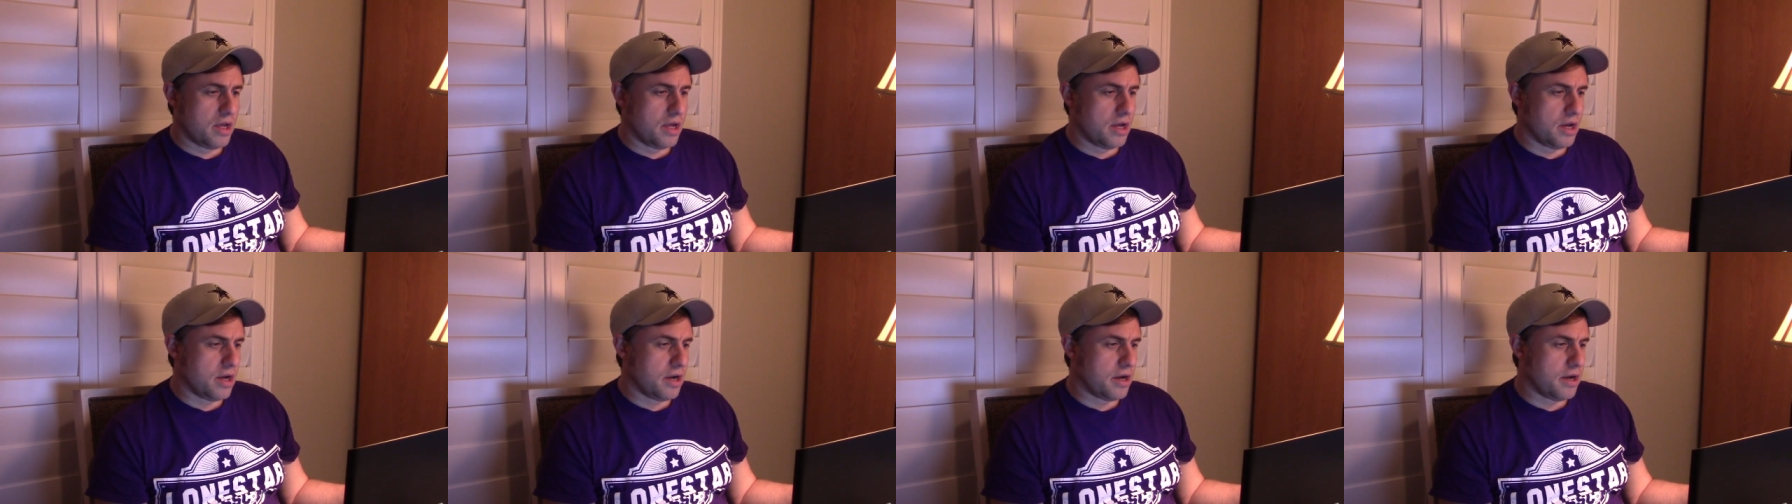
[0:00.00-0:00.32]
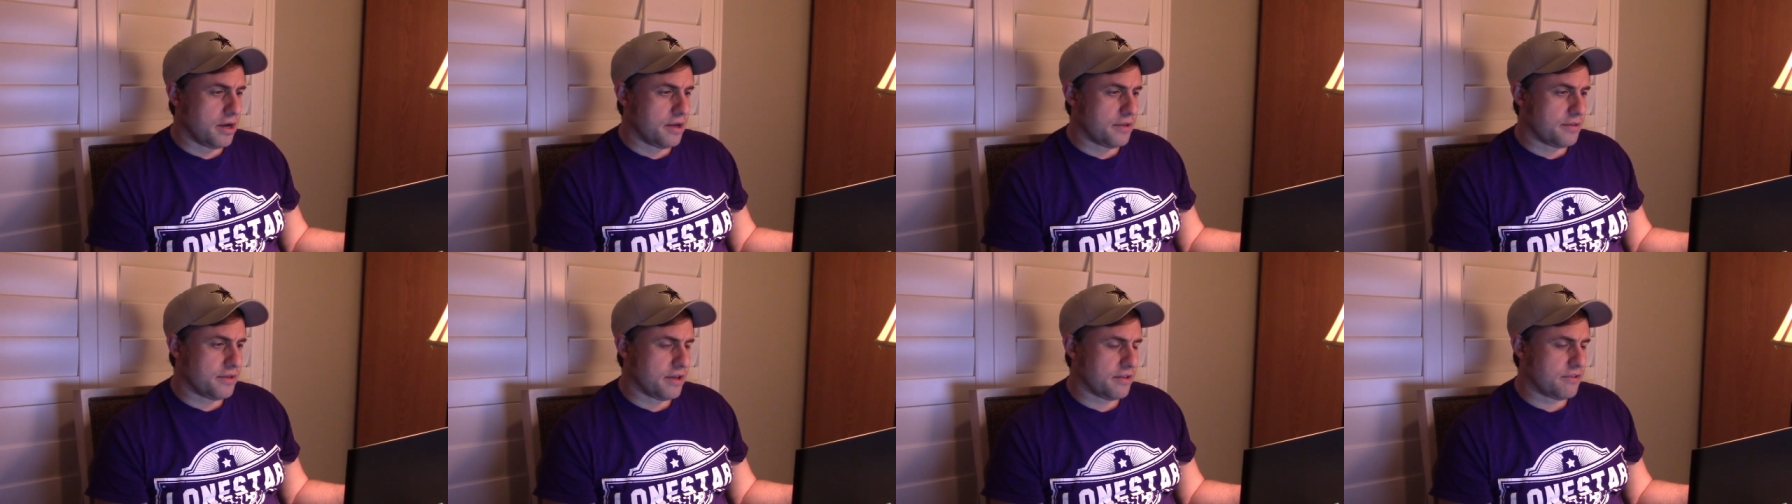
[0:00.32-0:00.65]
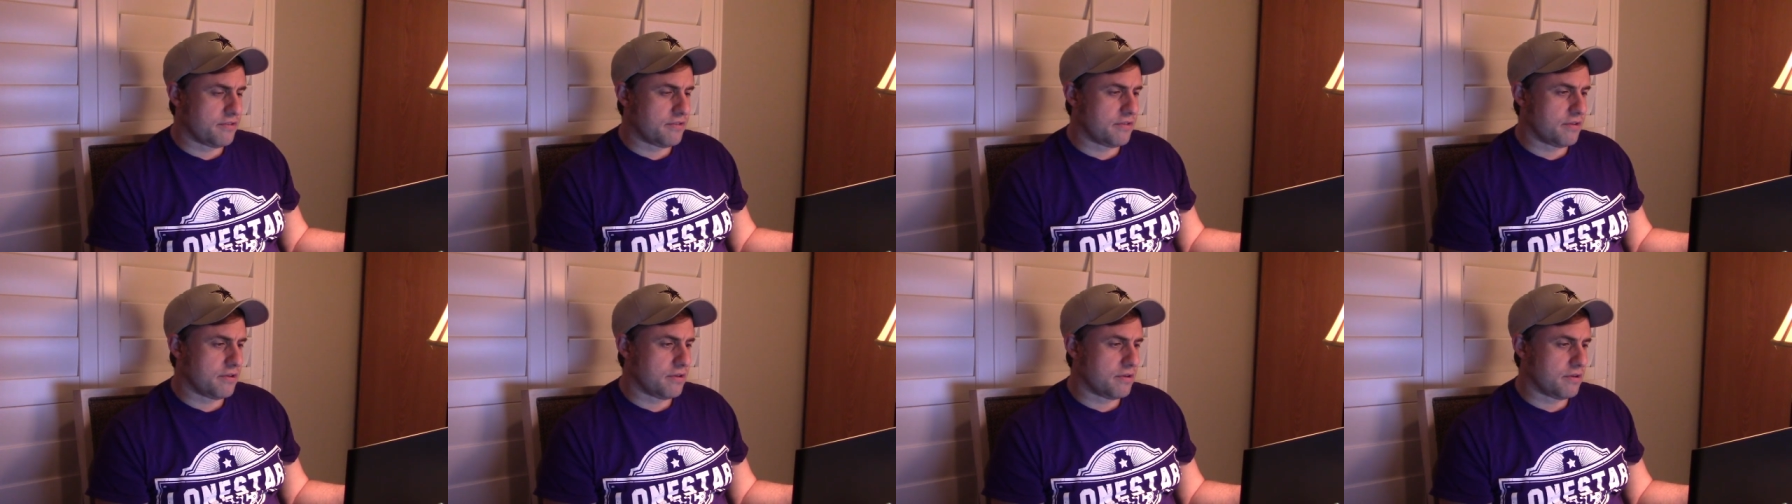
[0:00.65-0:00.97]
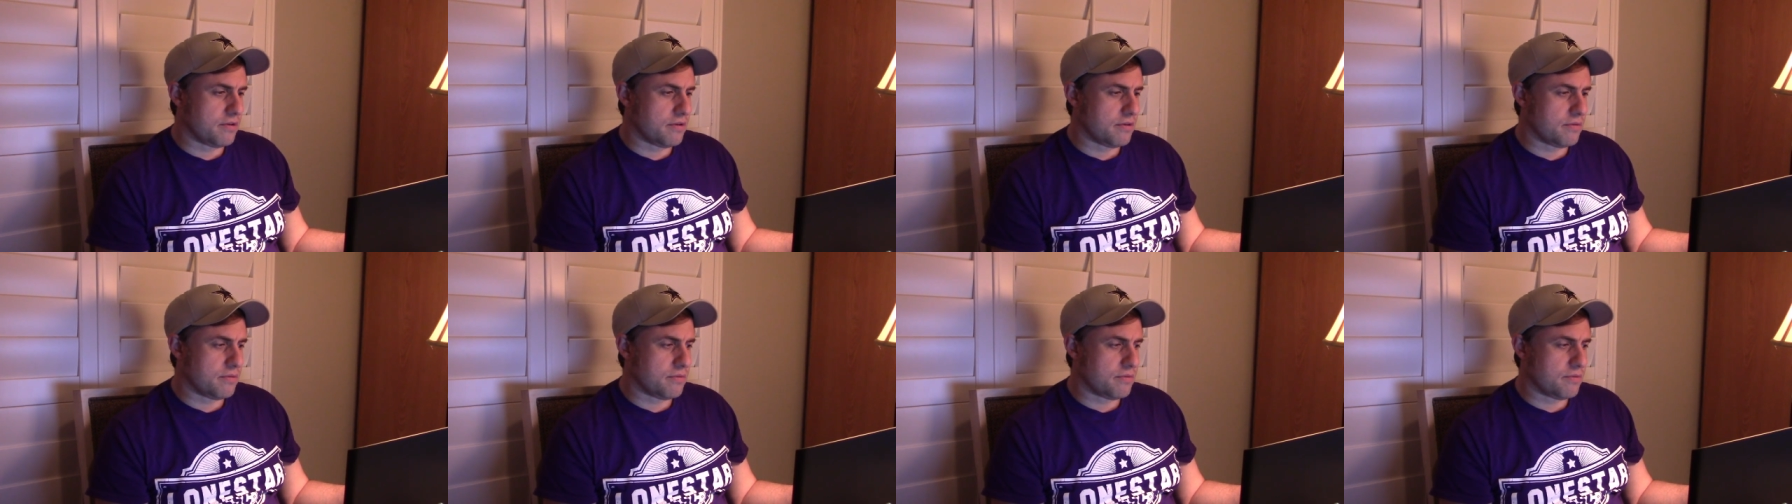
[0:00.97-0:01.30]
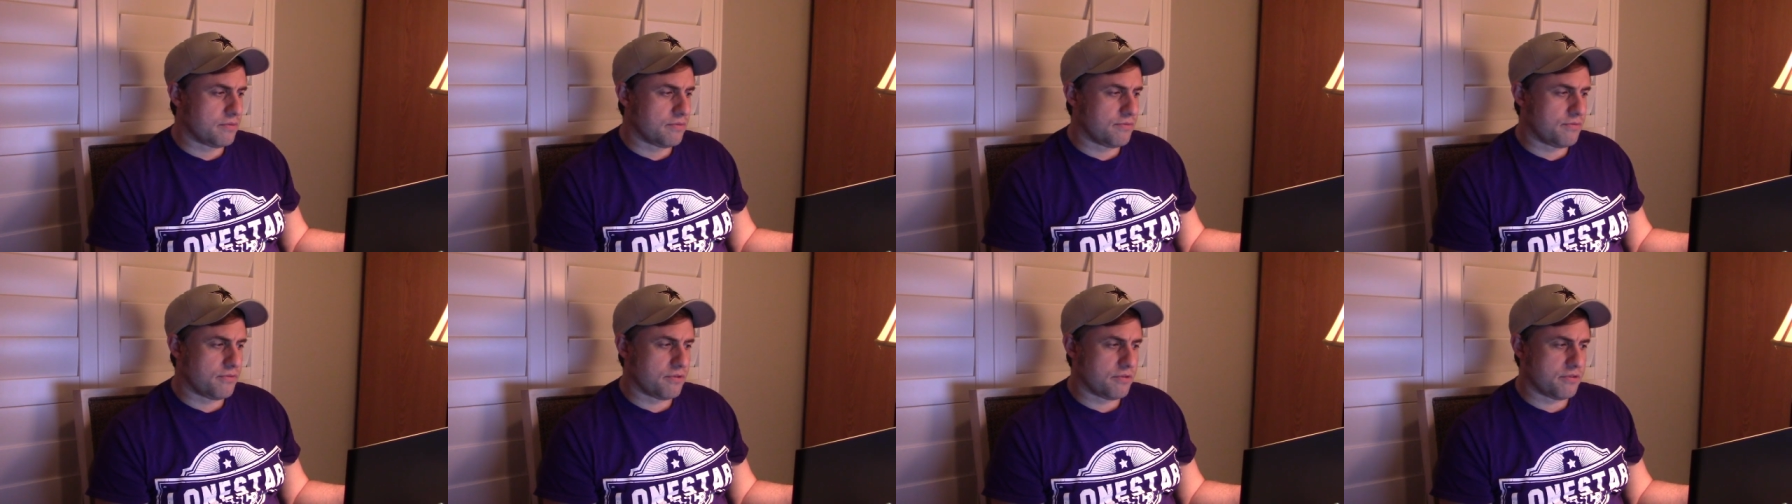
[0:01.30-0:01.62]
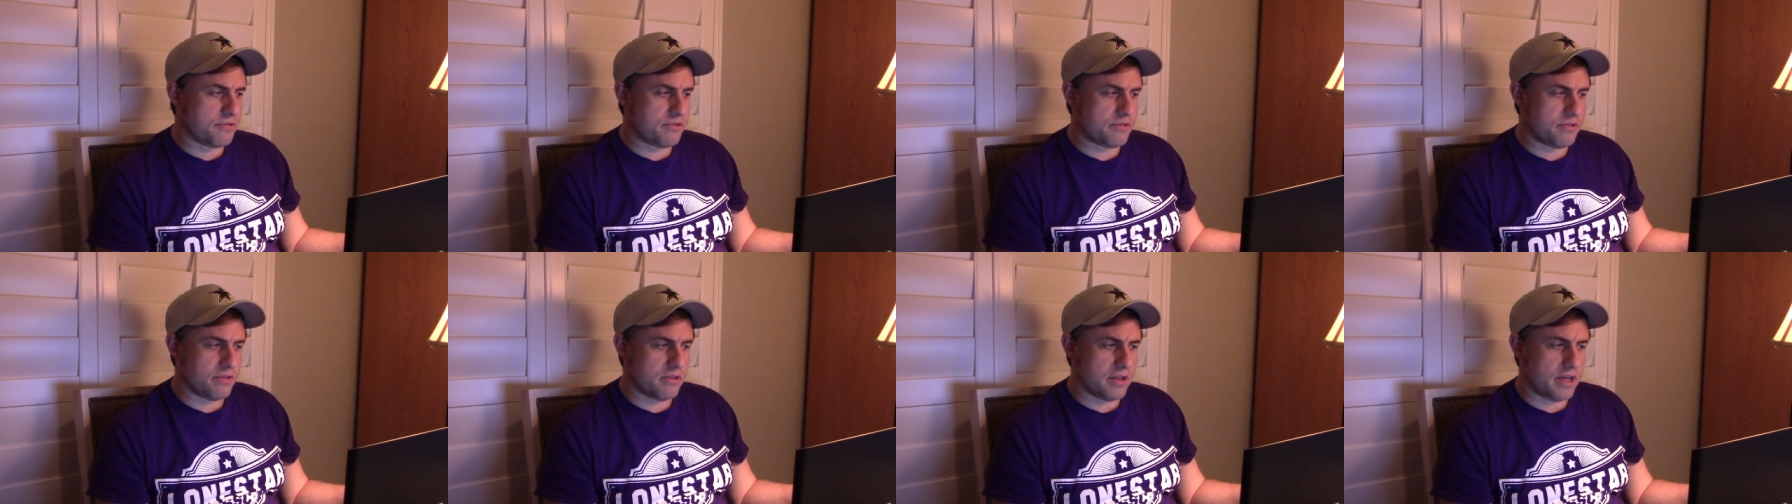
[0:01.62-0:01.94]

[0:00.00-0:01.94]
That's the first